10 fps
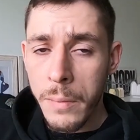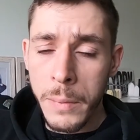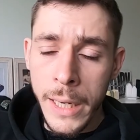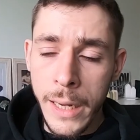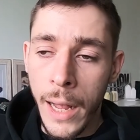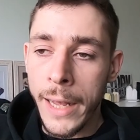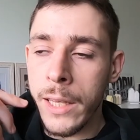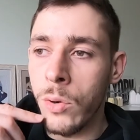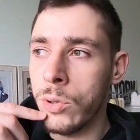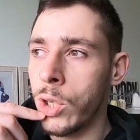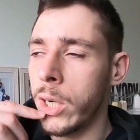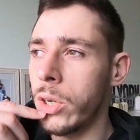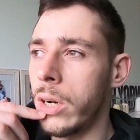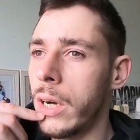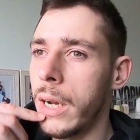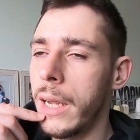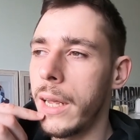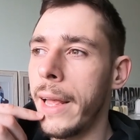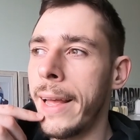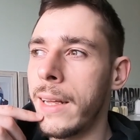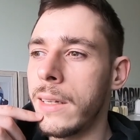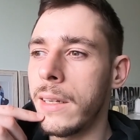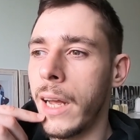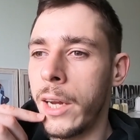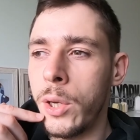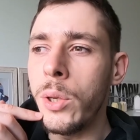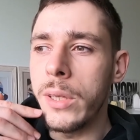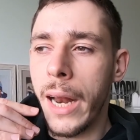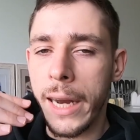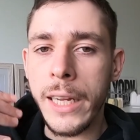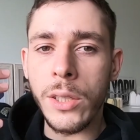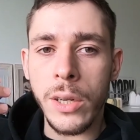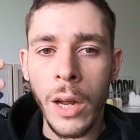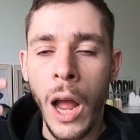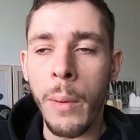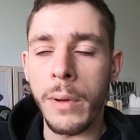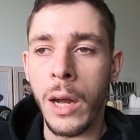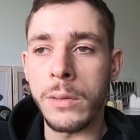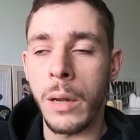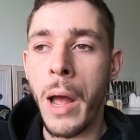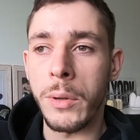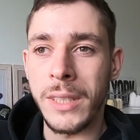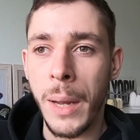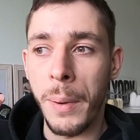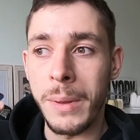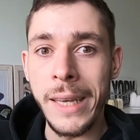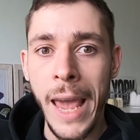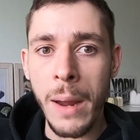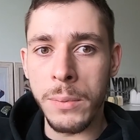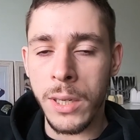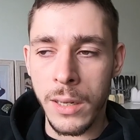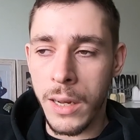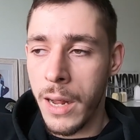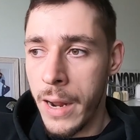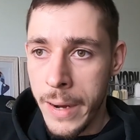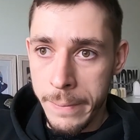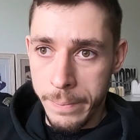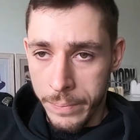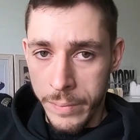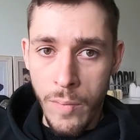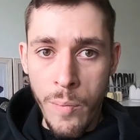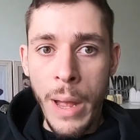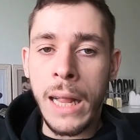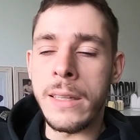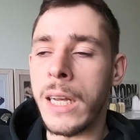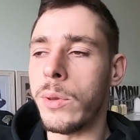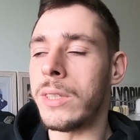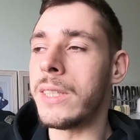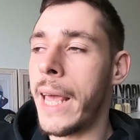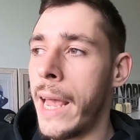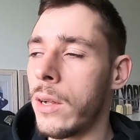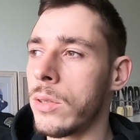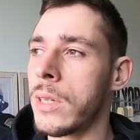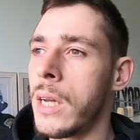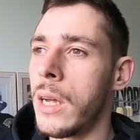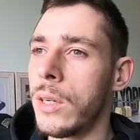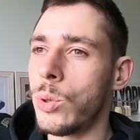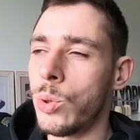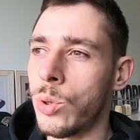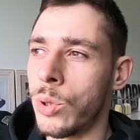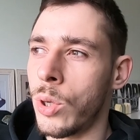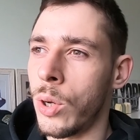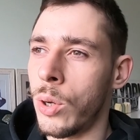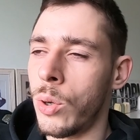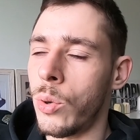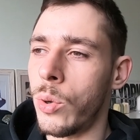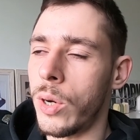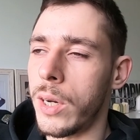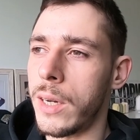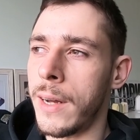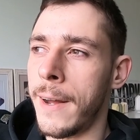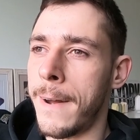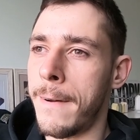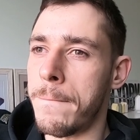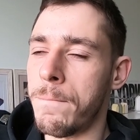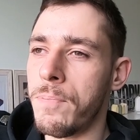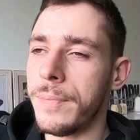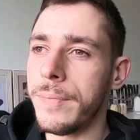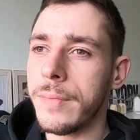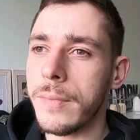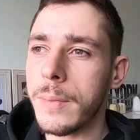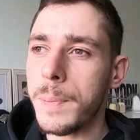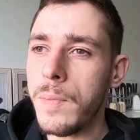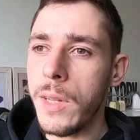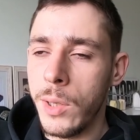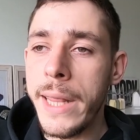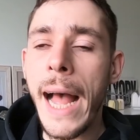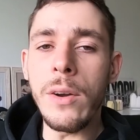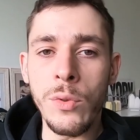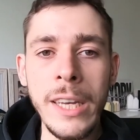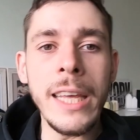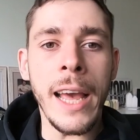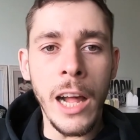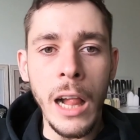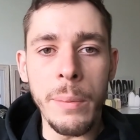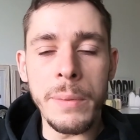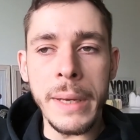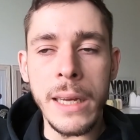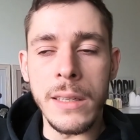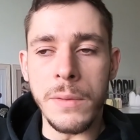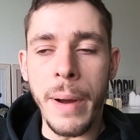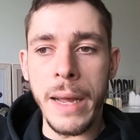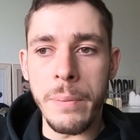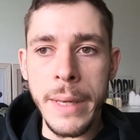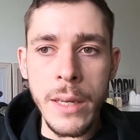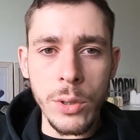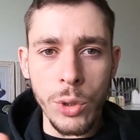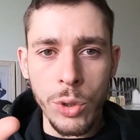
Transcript: meaning Aikido instructor. And I knew that I need to come, somehow step up the game to balance out the scales. So, um, so that really helped because by being